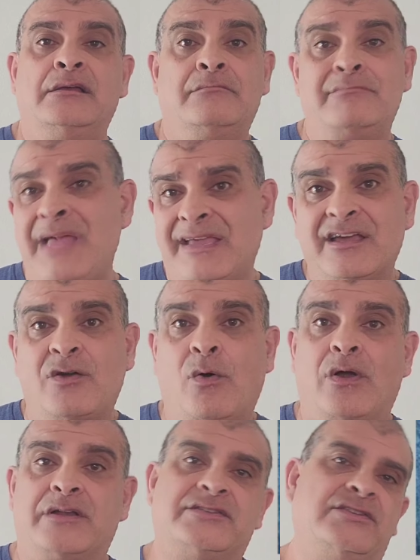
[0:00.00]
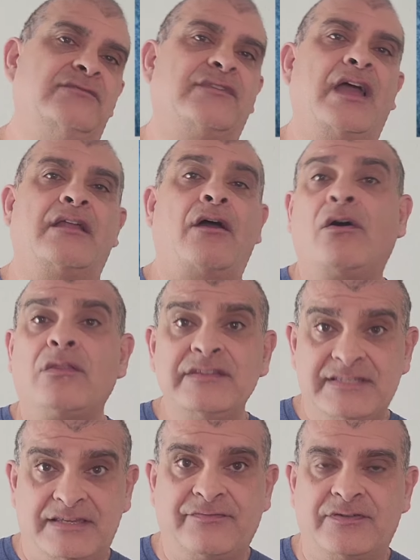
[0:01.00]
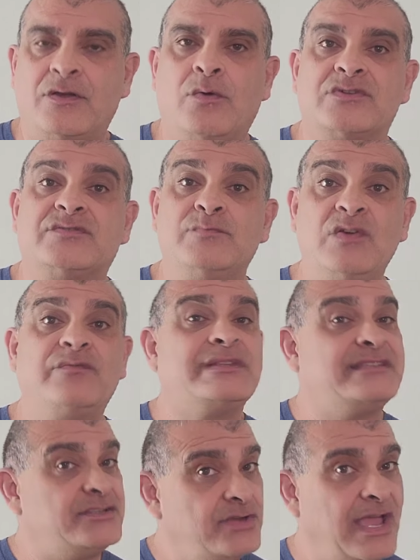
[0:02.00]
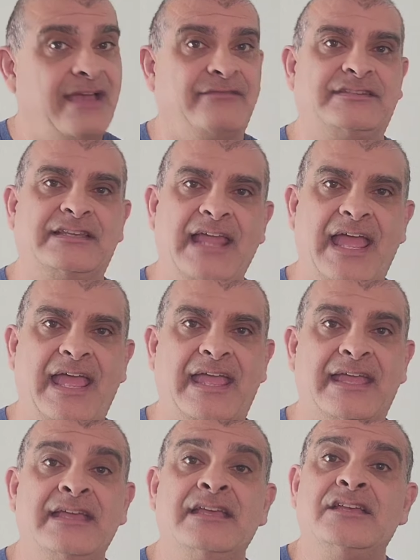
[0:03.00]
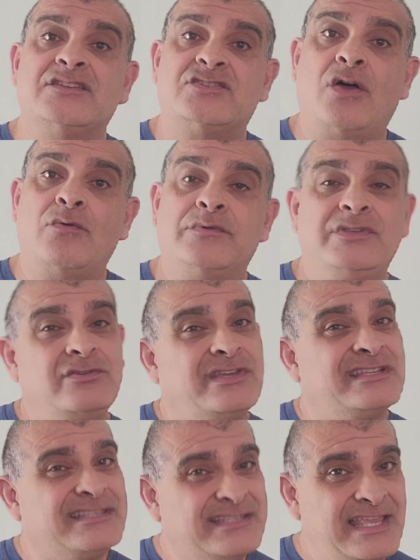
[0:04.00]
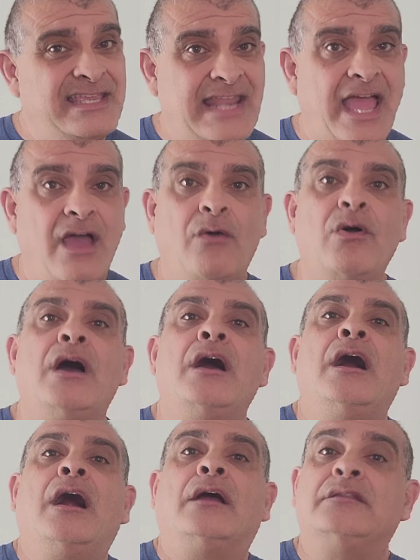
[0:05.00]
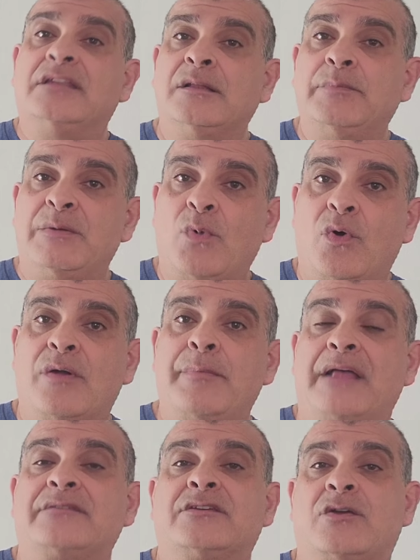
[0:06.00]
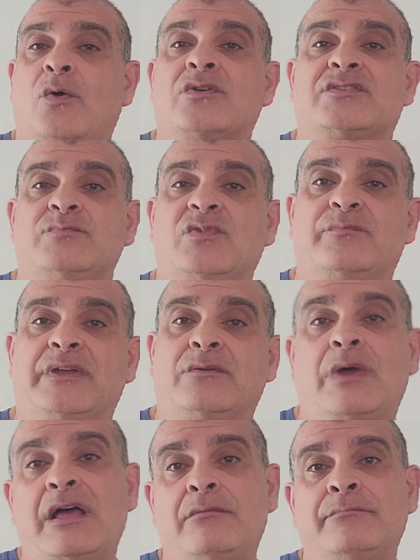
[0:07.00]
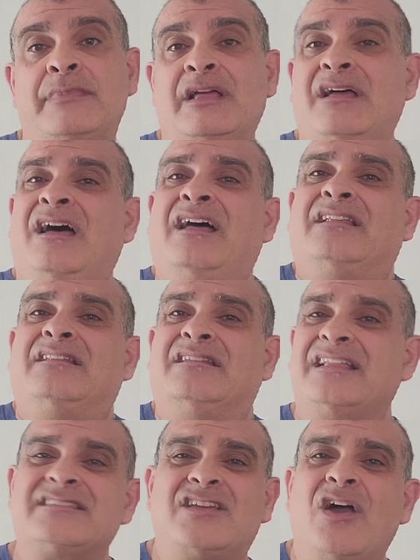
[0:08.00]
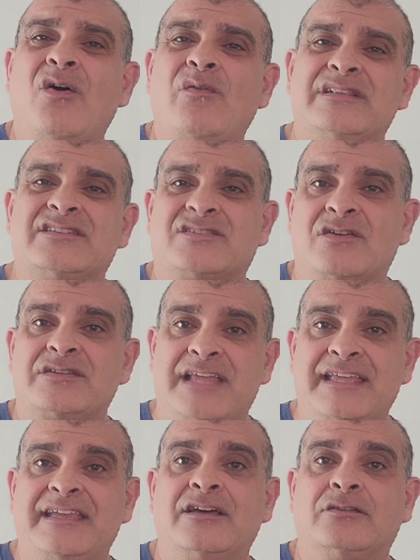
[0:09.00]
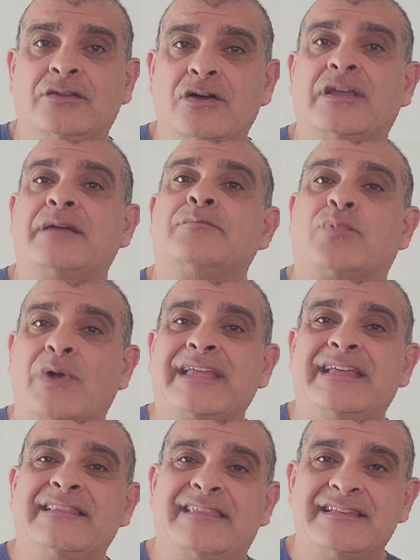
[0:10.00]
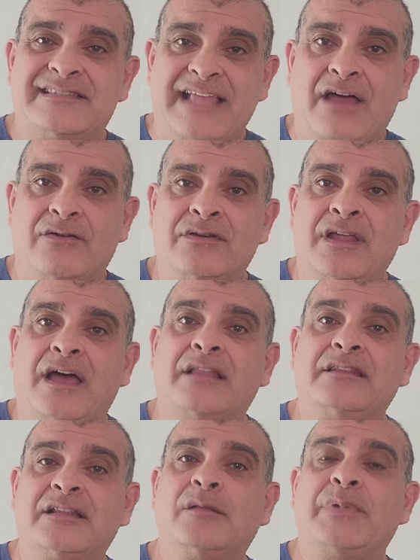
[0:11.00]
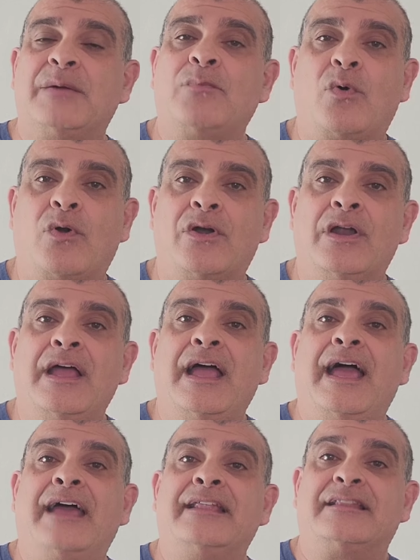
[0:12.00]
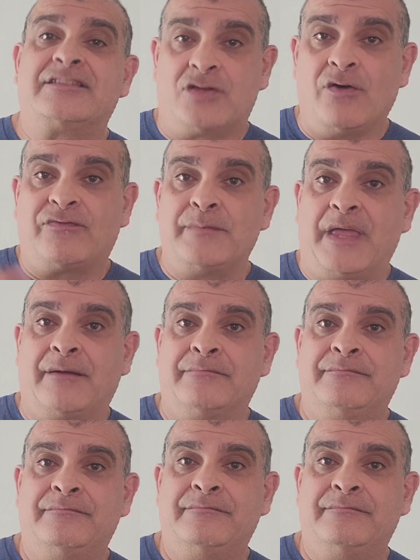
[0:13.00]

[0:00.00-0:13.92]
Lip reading: mecha quartz, you've got all these different quartz movements that you have today. So you can see now a little bit more about the quartz movement. Well, let's go and start taking a look and breaking things down a little bit more, and let's go from there.